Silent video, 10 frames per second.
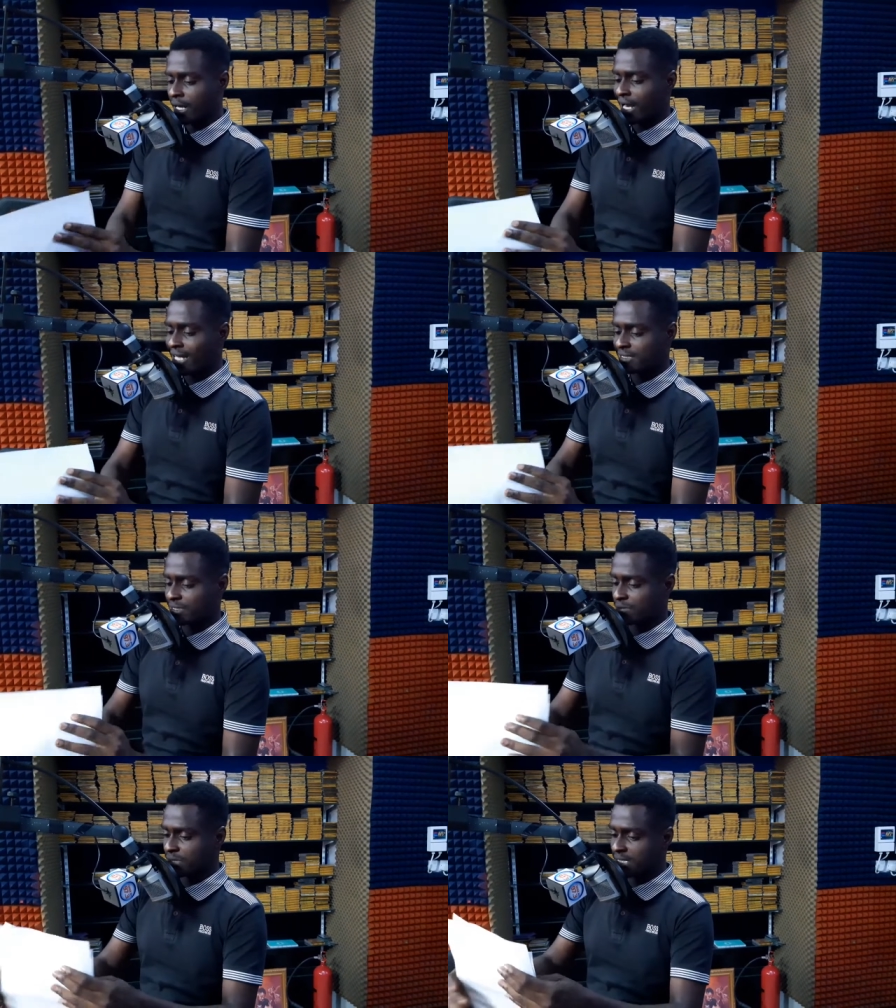Lastly,
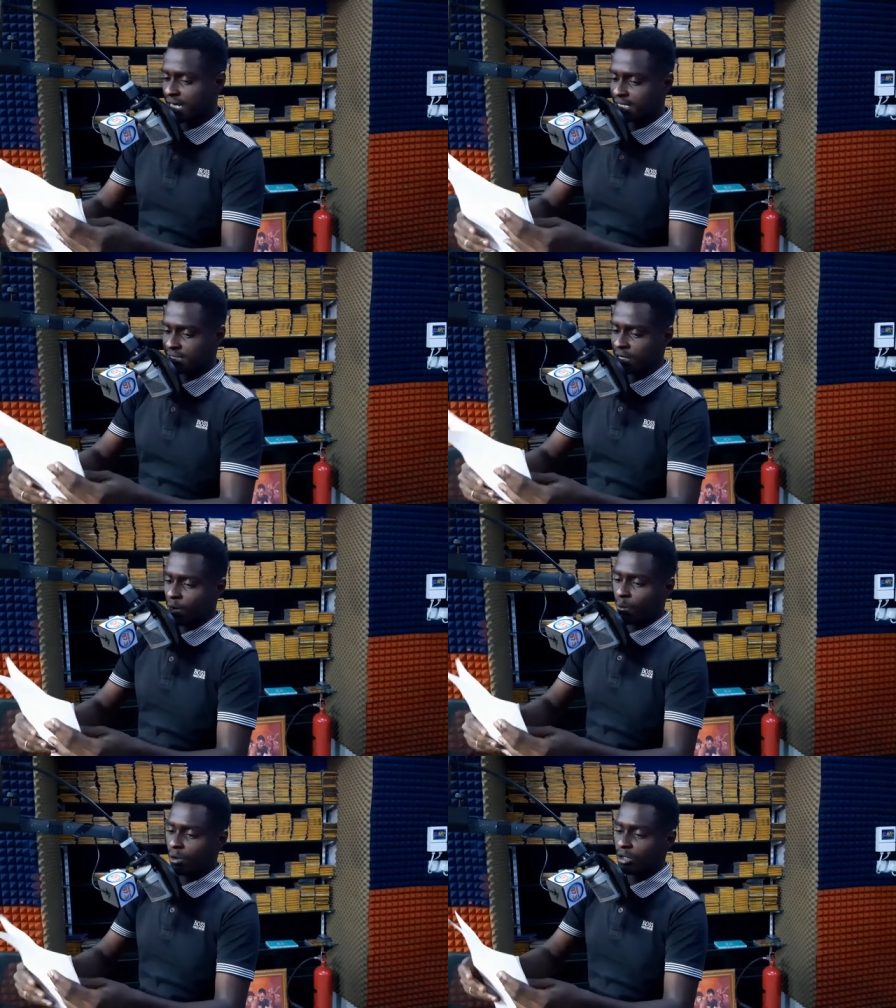to tennis,
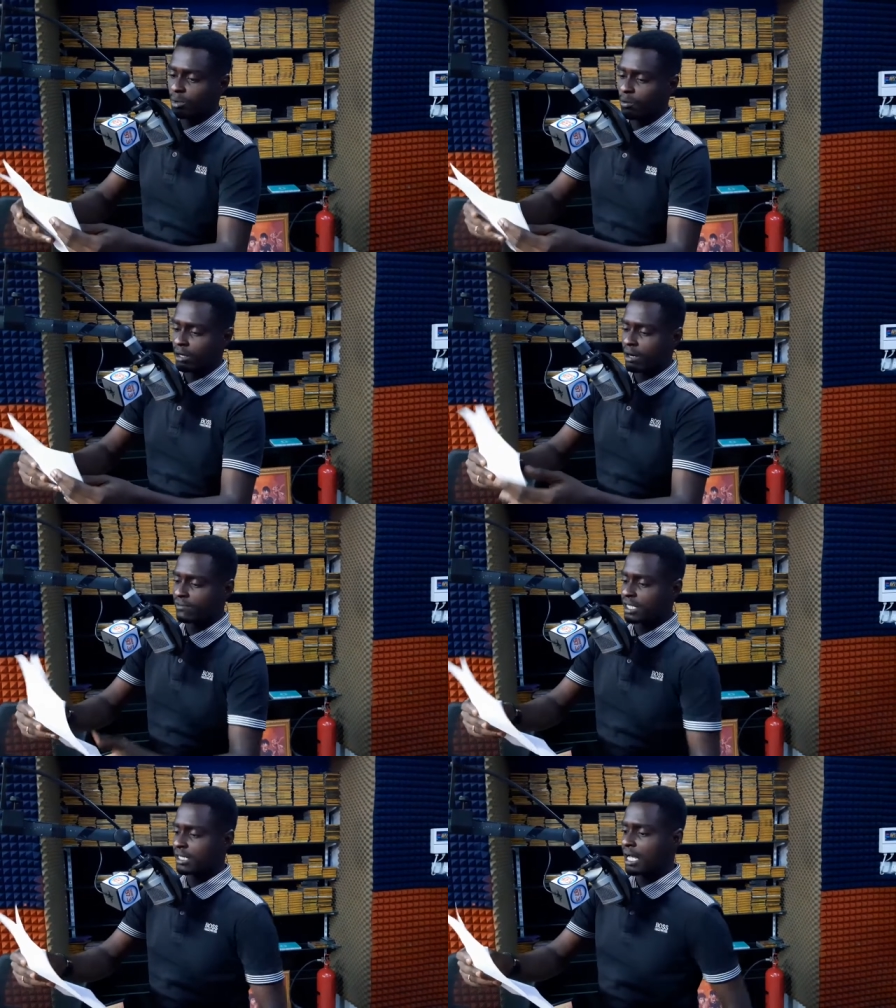world number 1
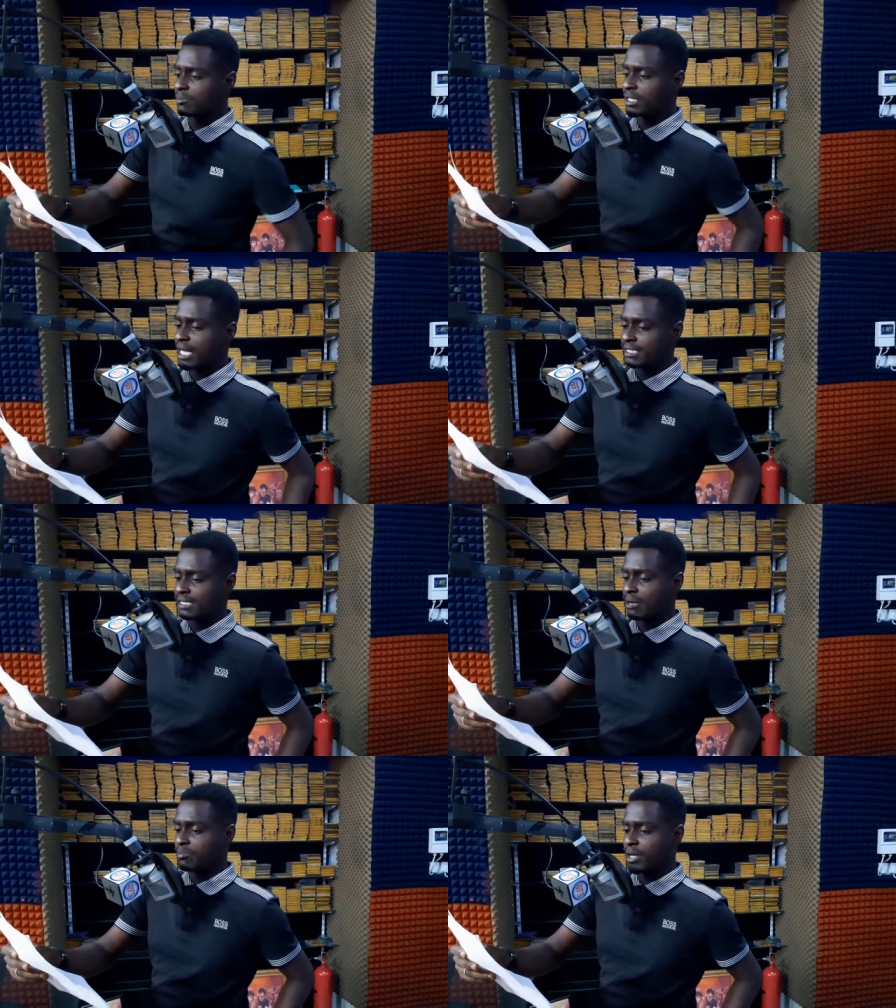Rafael Nadal began his
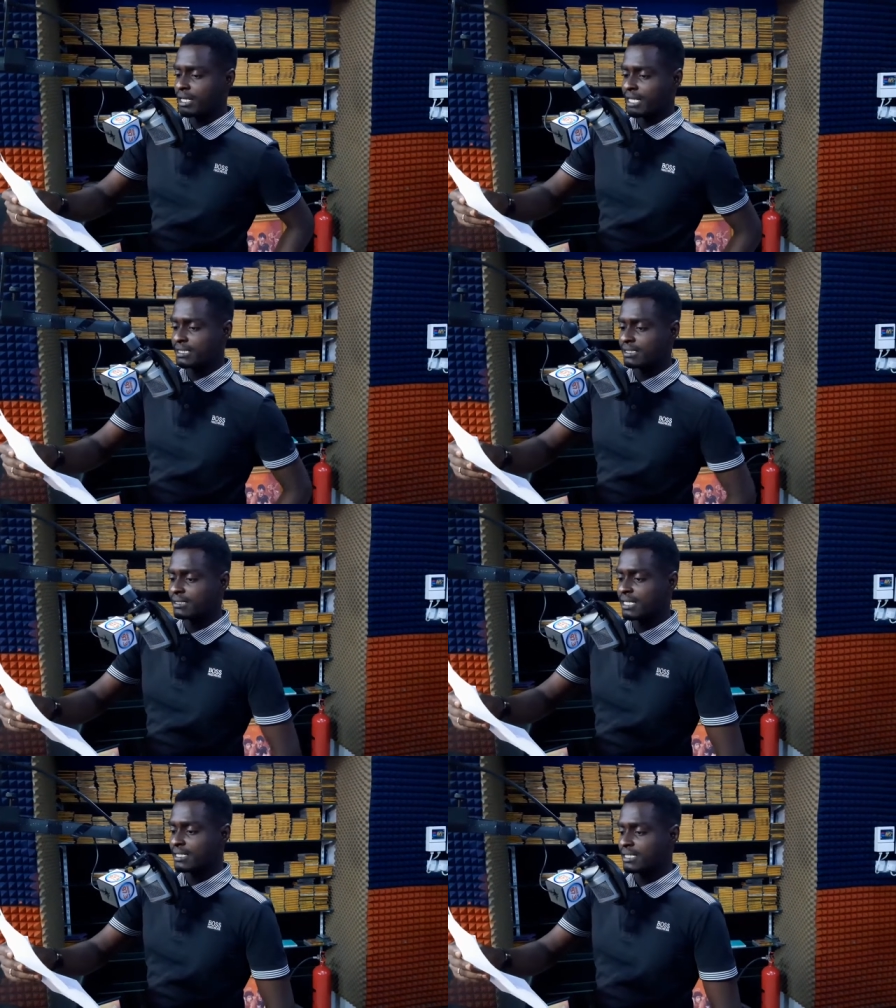campaign at the
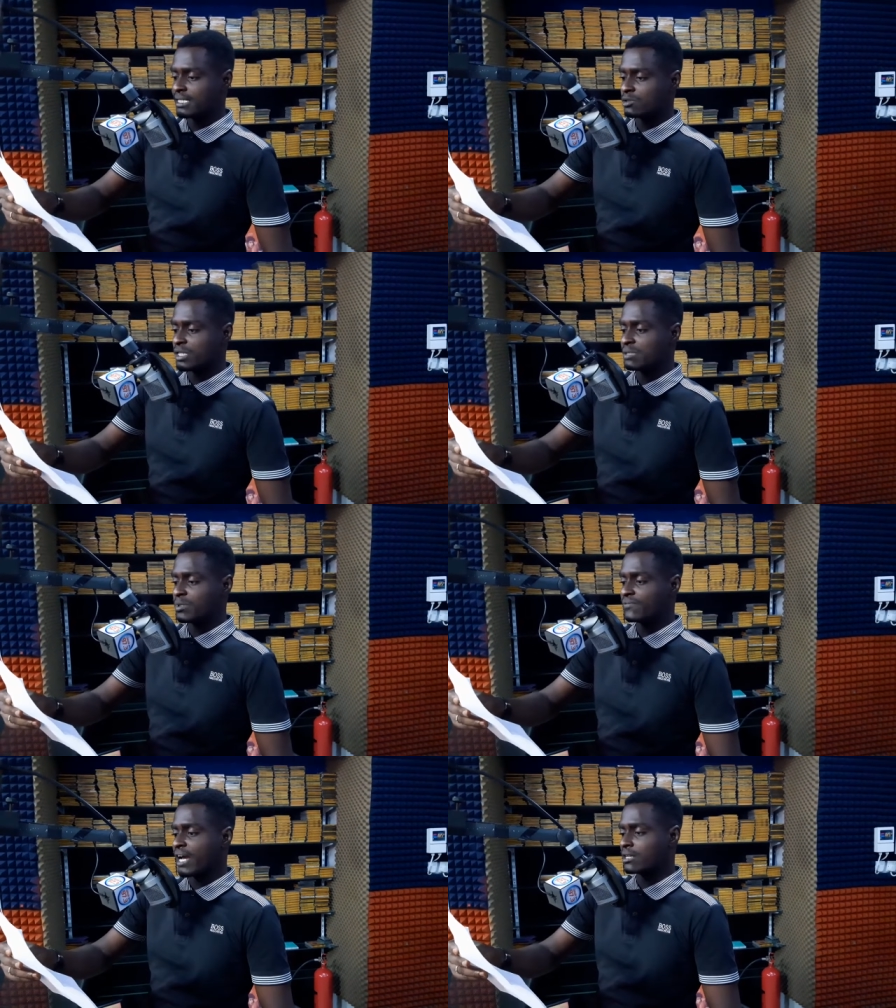season-ending Mito
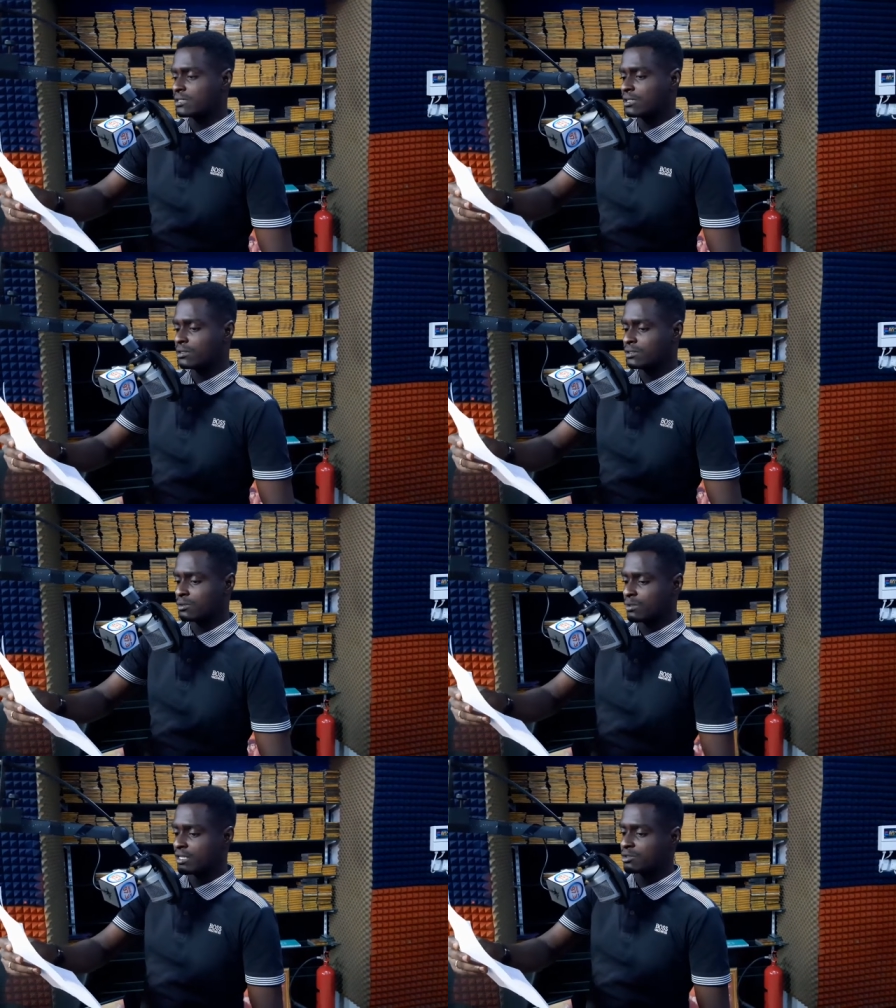ATP finals in
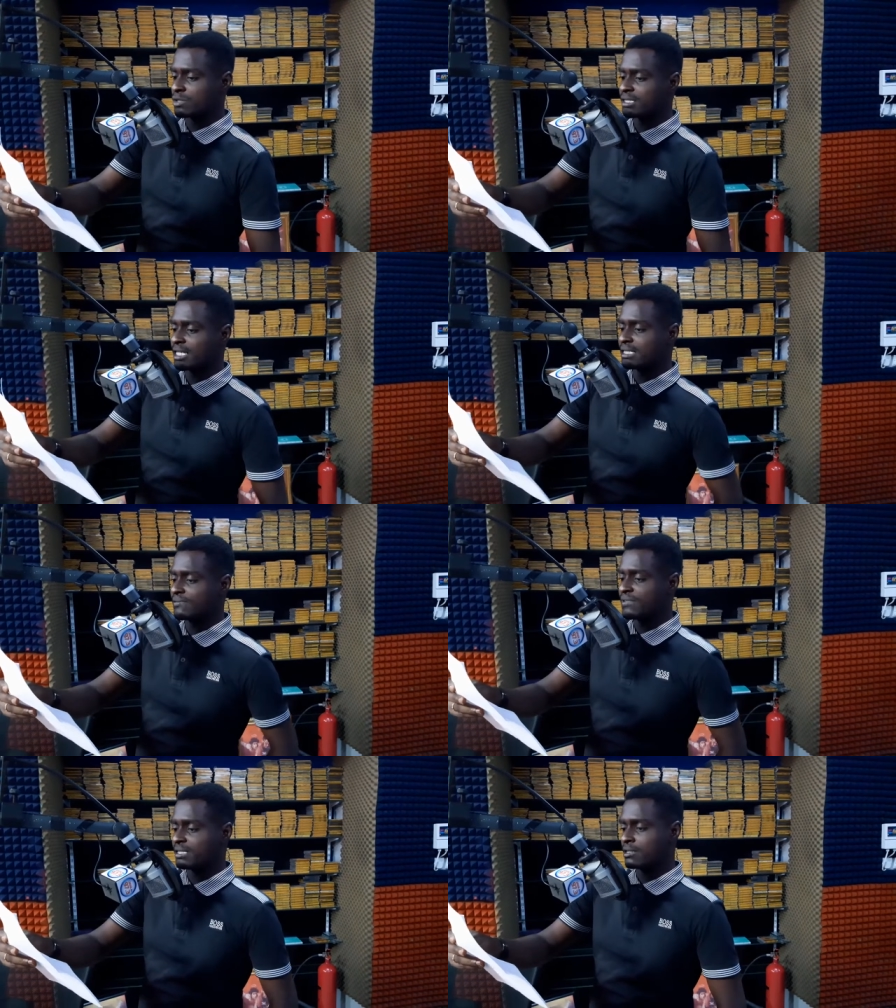London with a straight-set
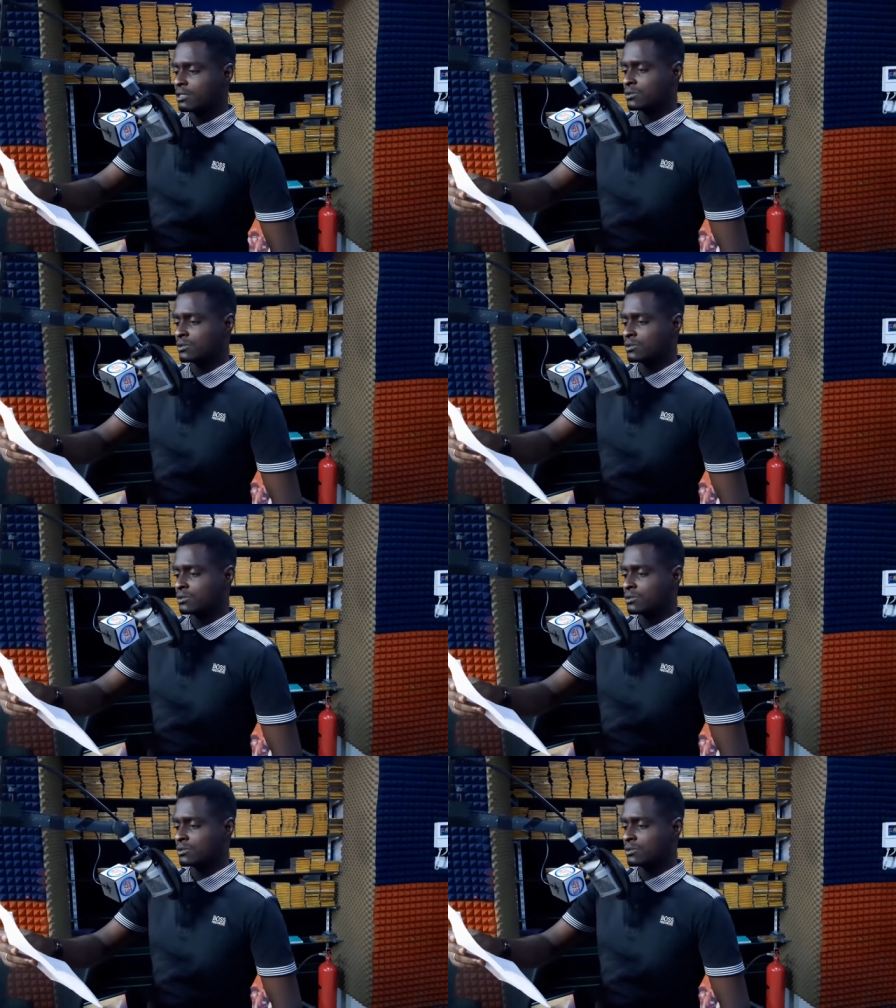defeat